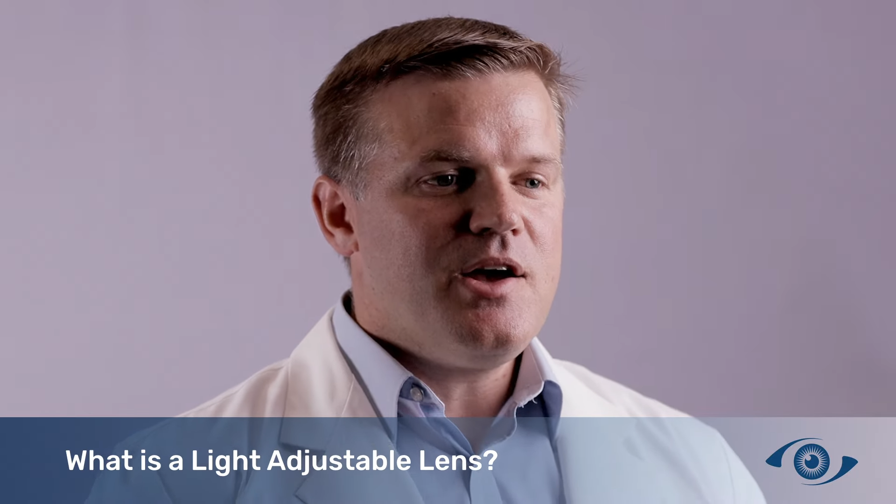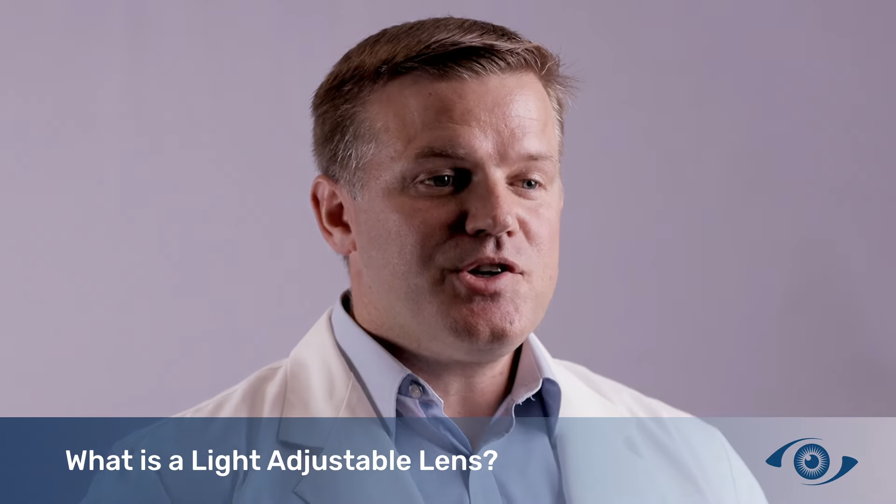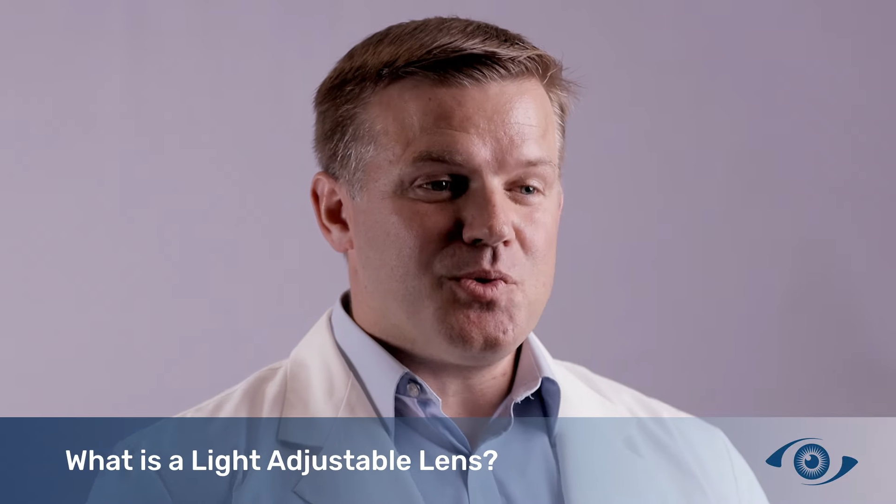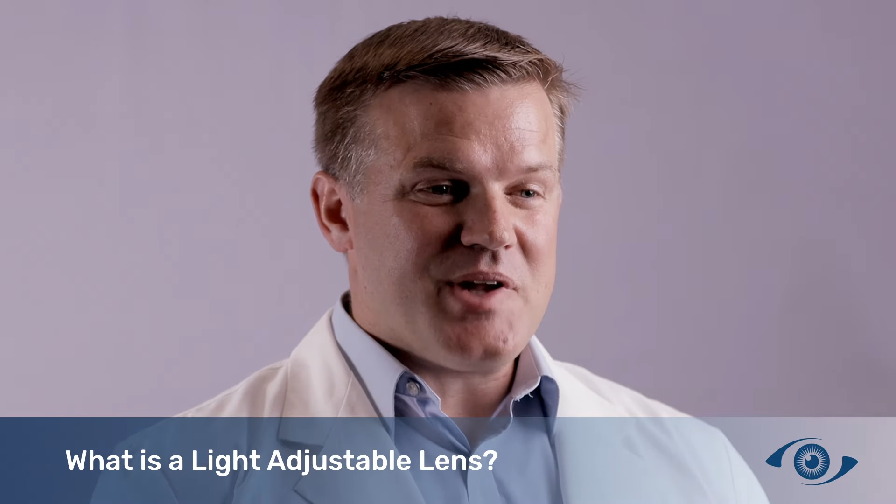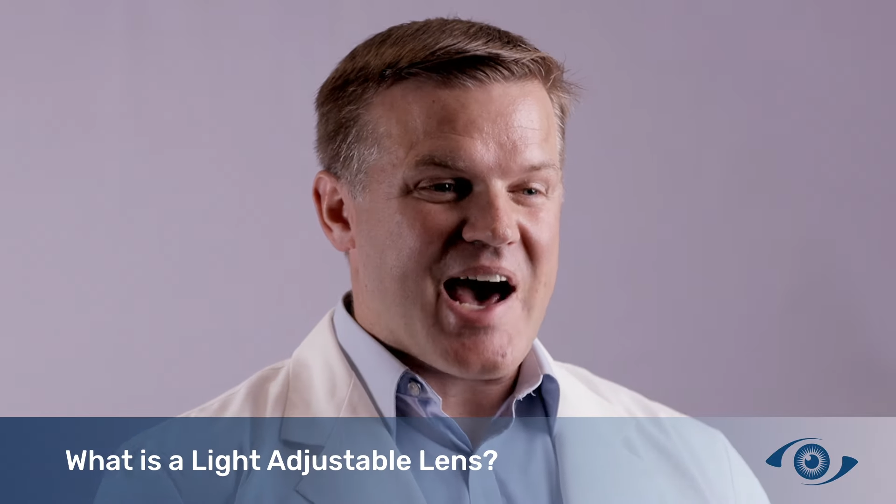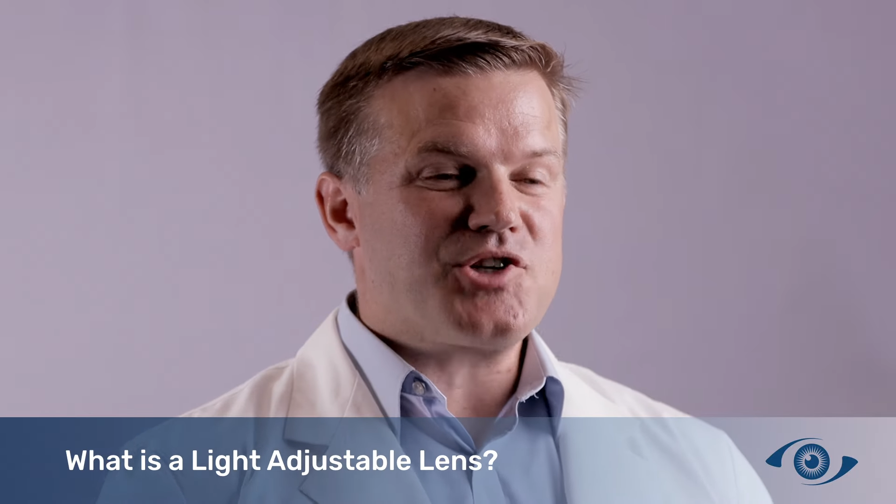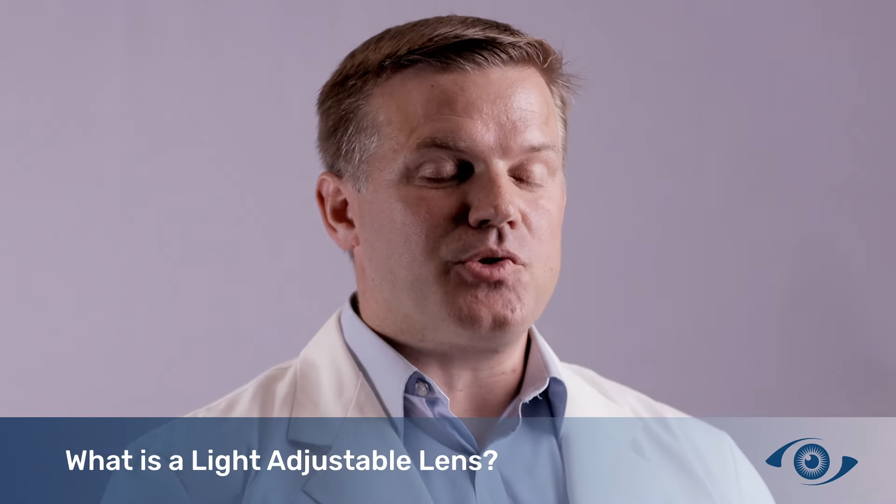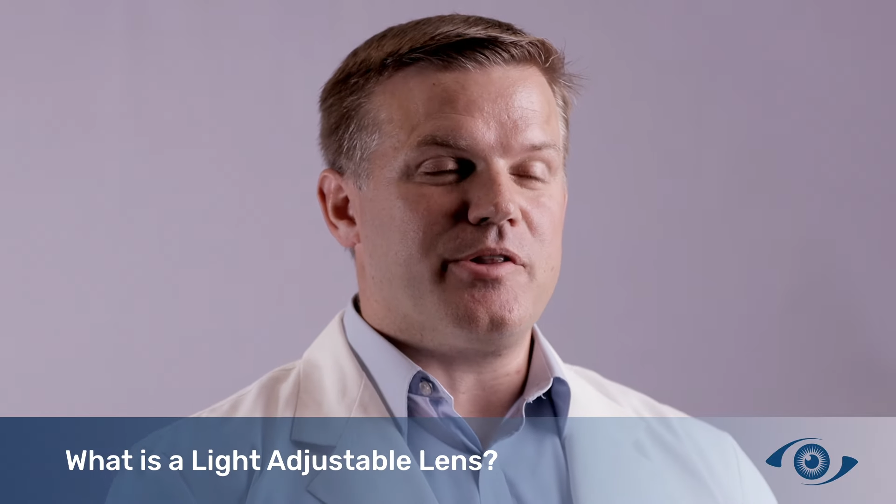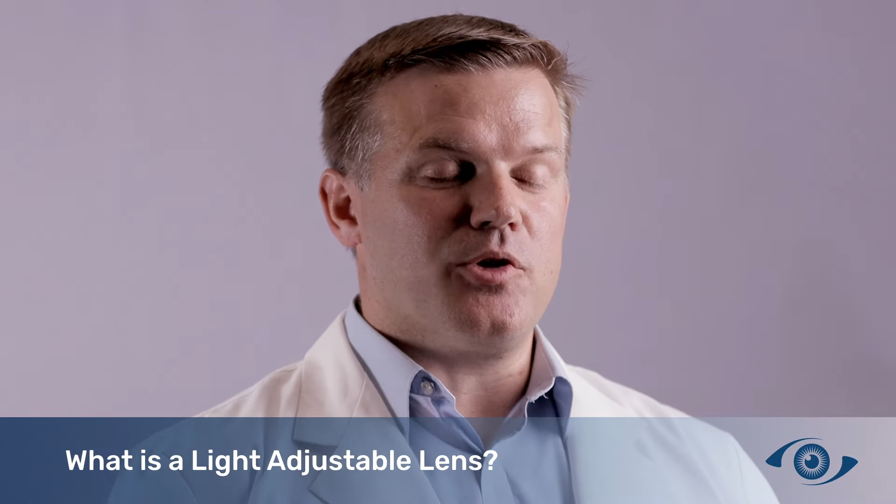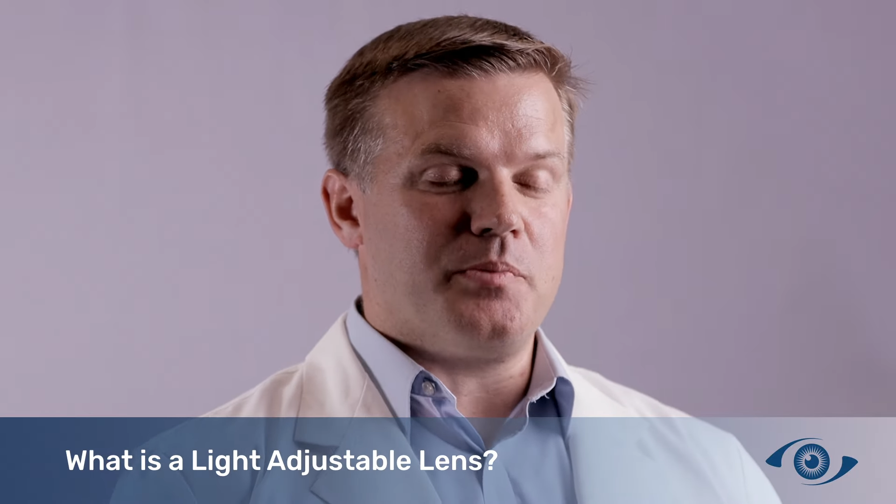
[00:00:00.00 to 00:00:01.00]
So
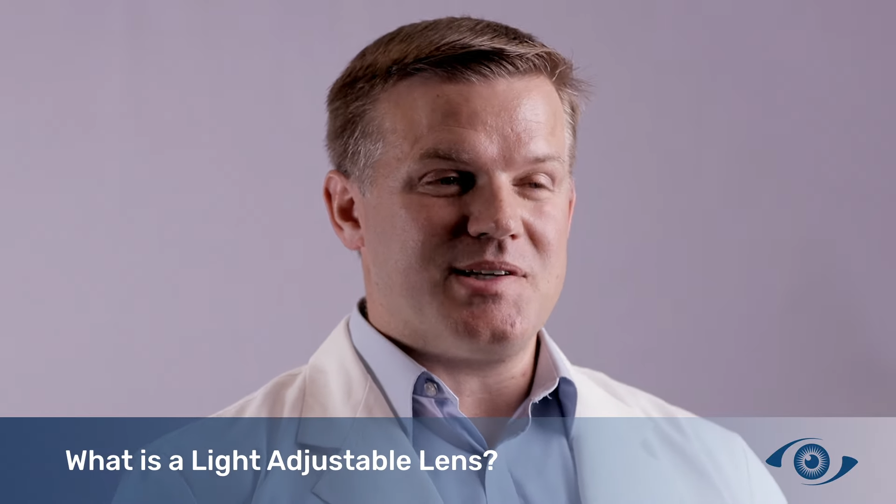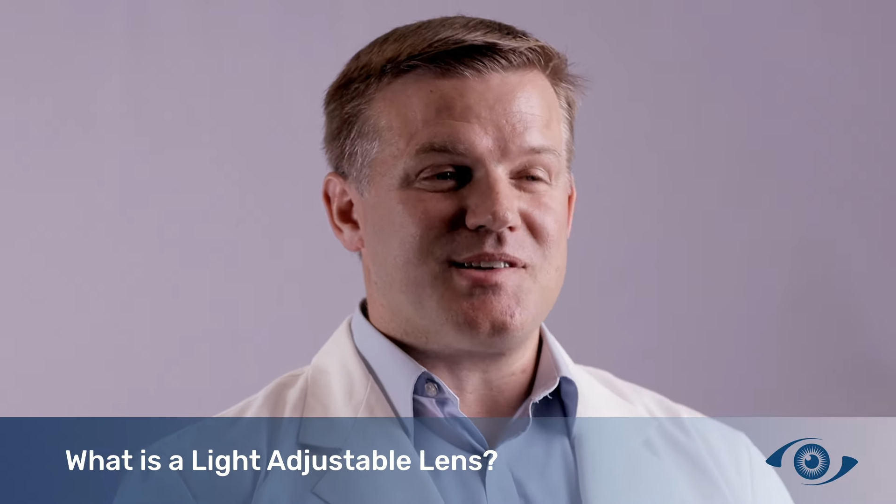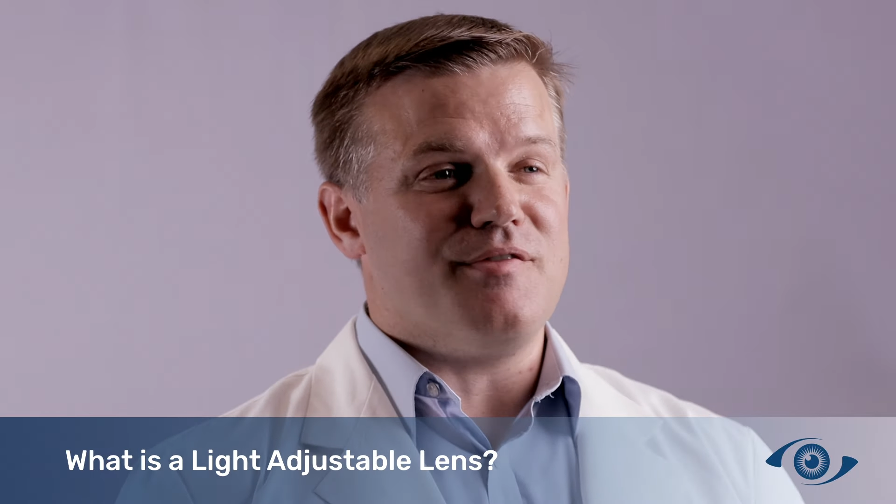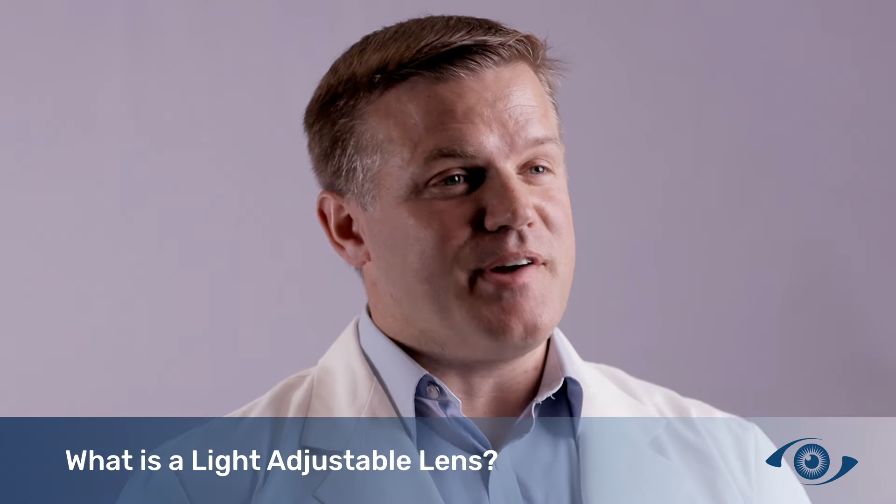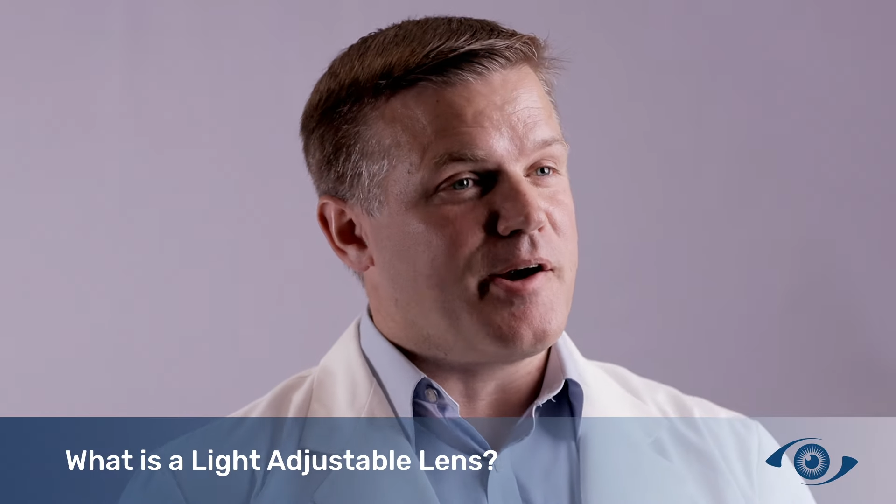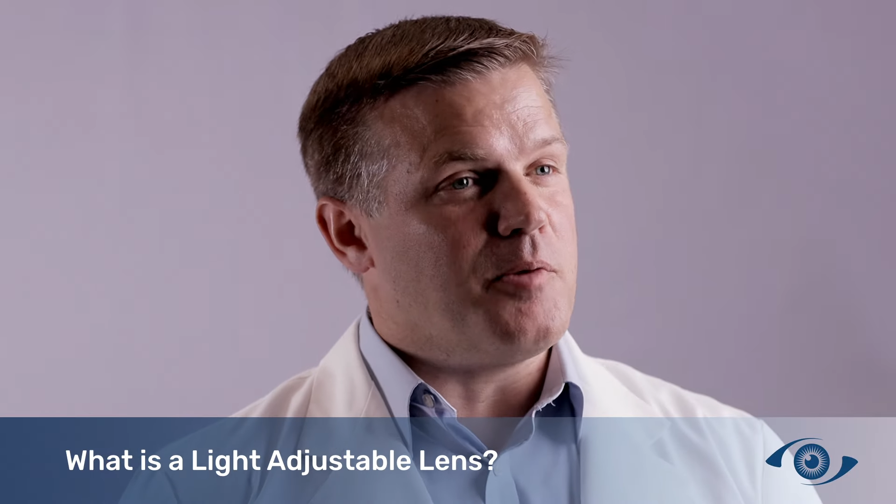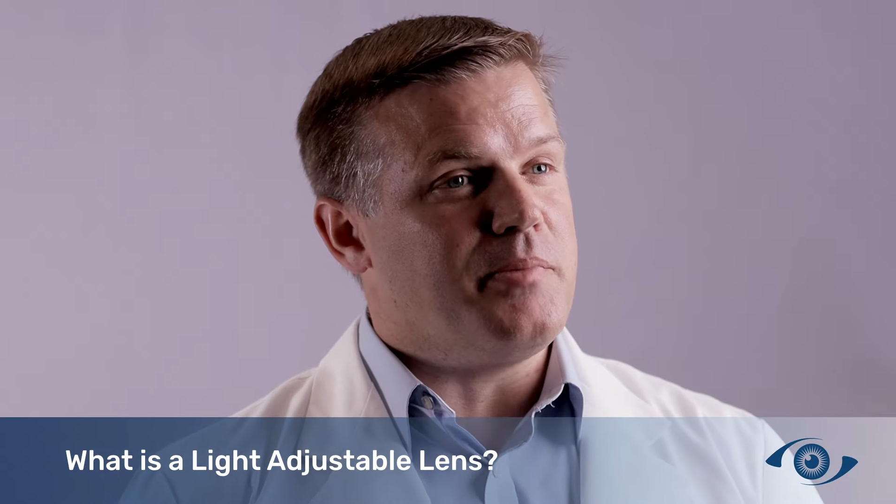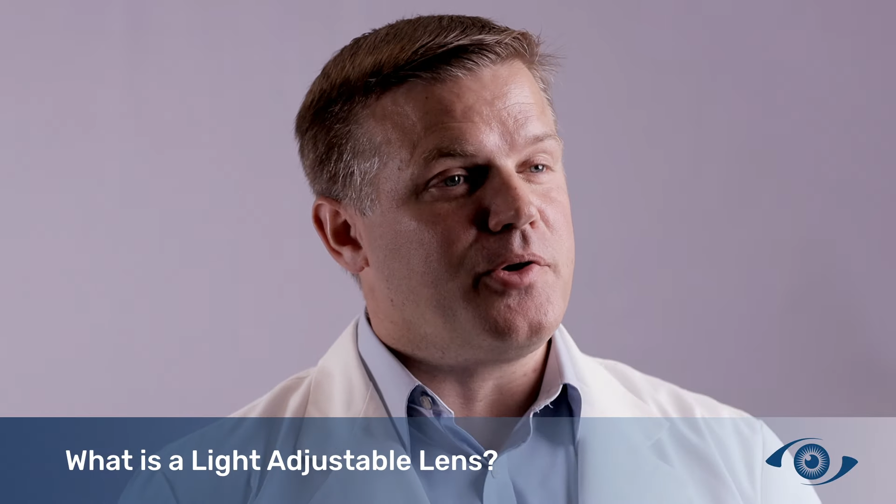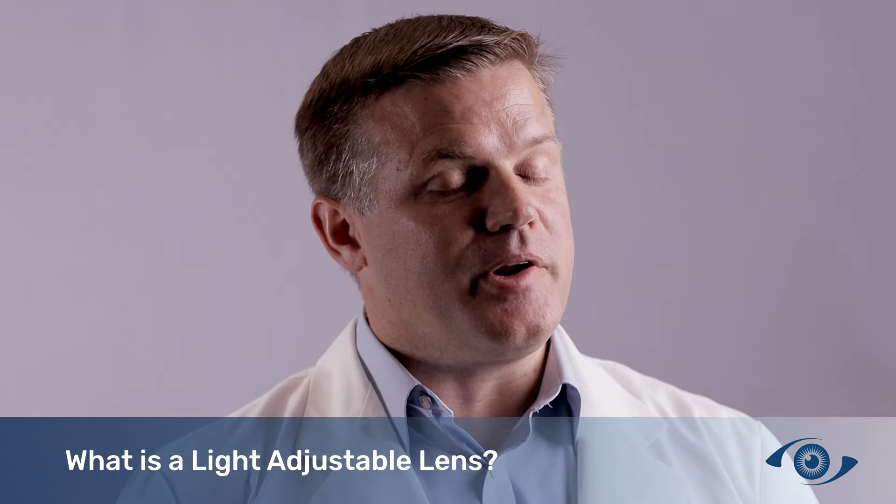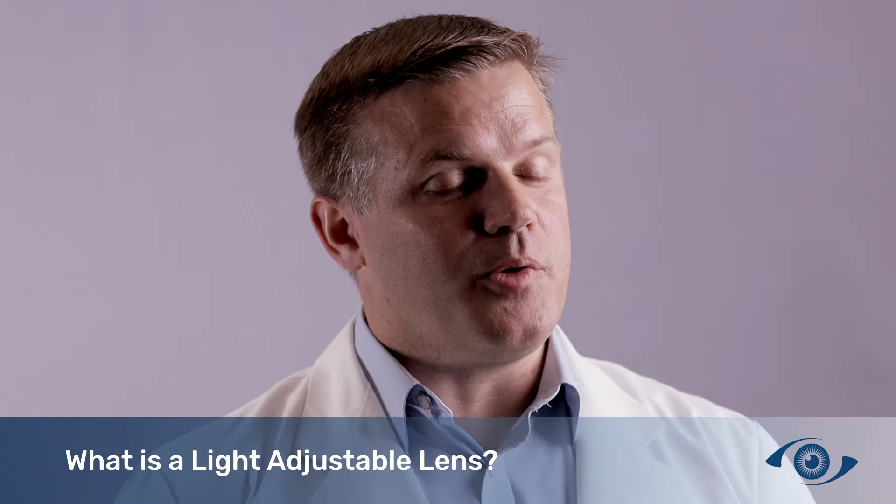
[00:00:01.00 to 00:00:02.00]
naturally there'll be some
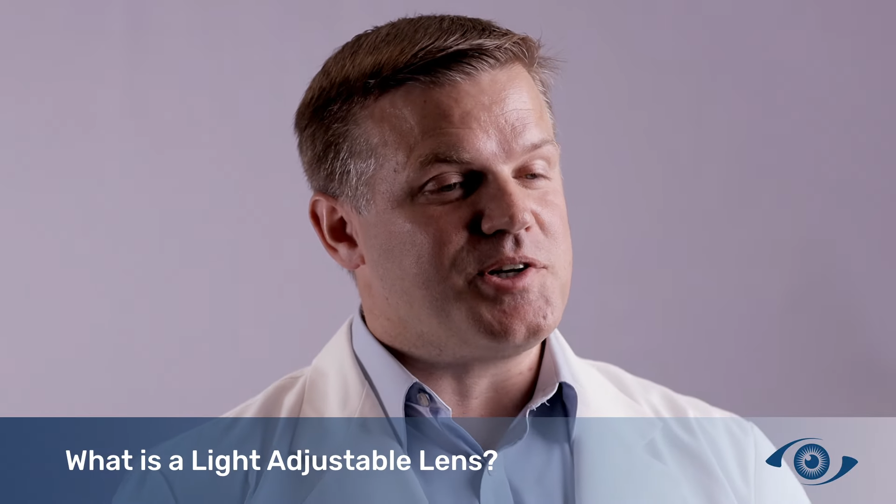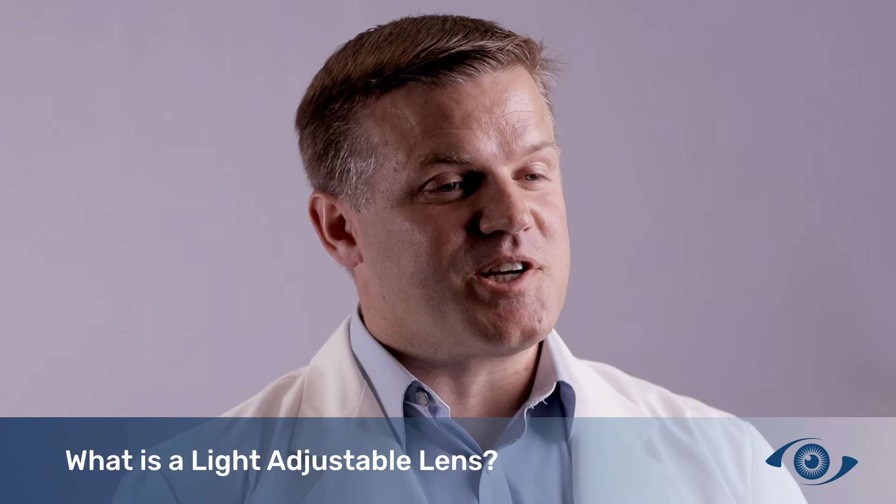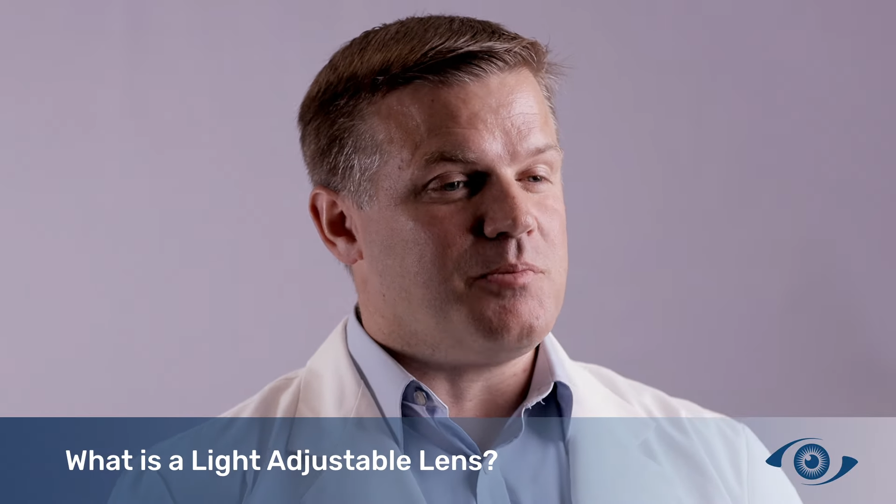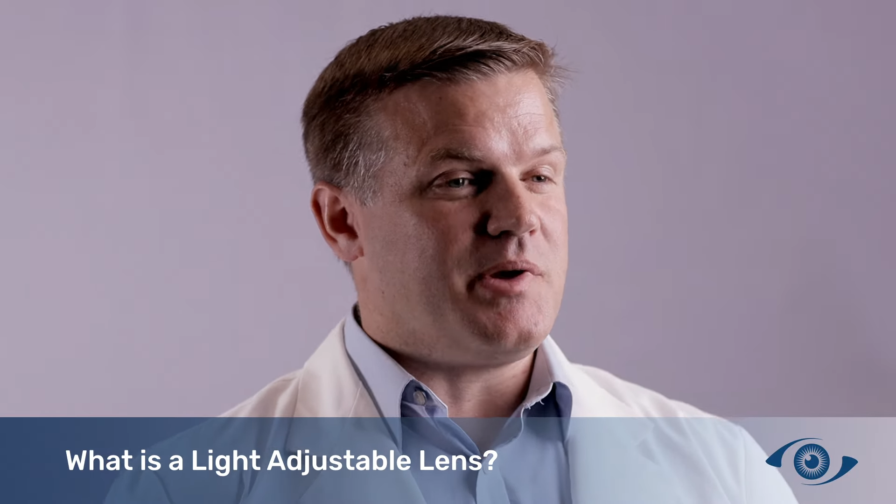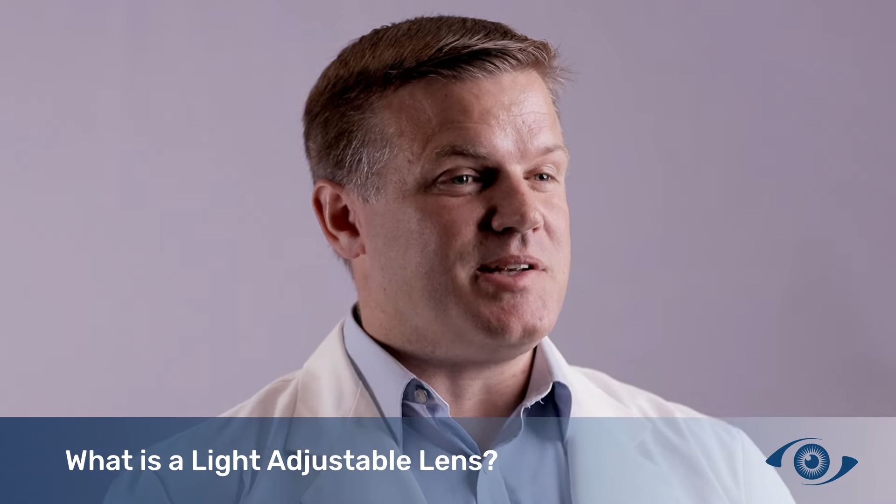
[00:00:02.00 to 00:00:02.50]
variability, which can